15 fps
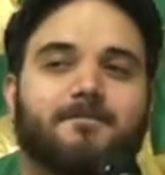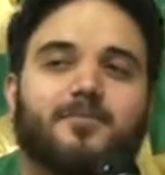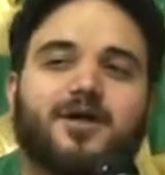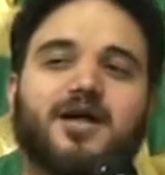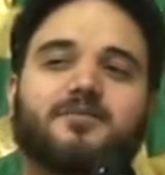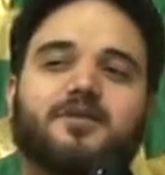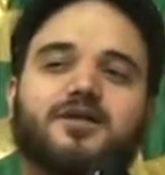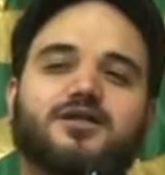
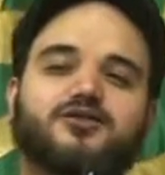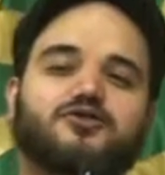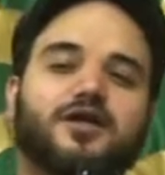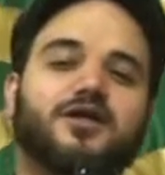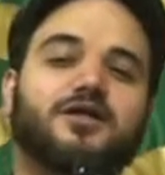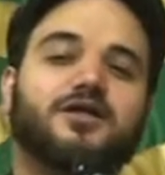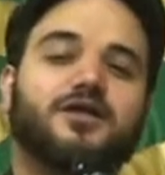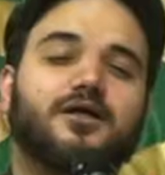But I'm going to
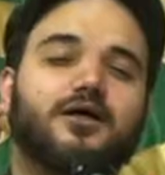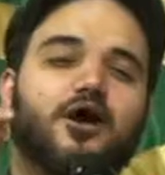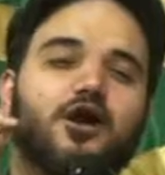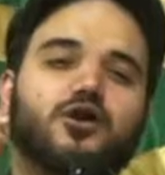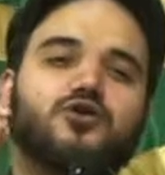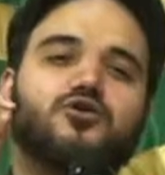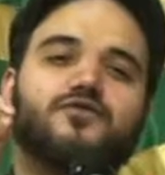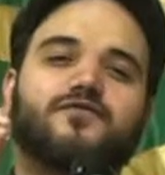try to
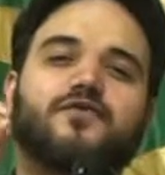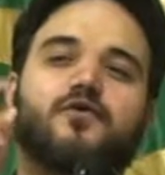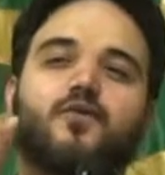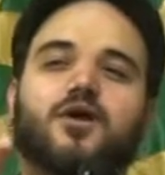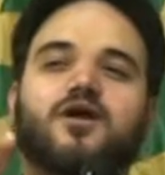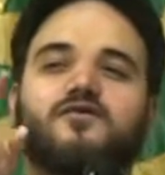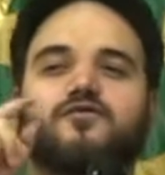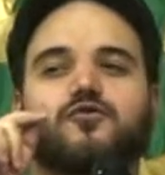argue for
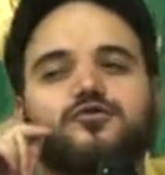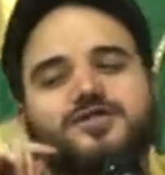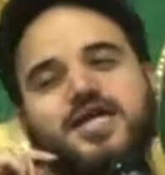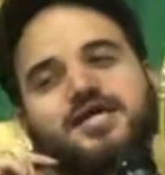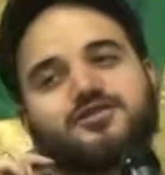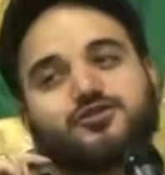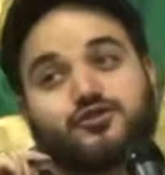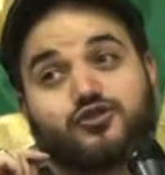one of those
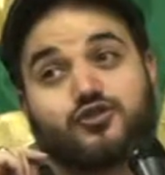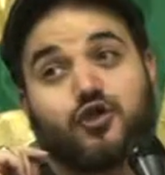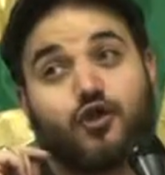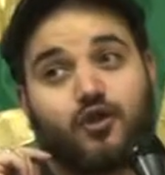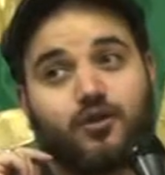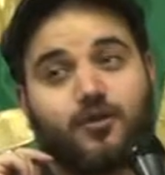answers.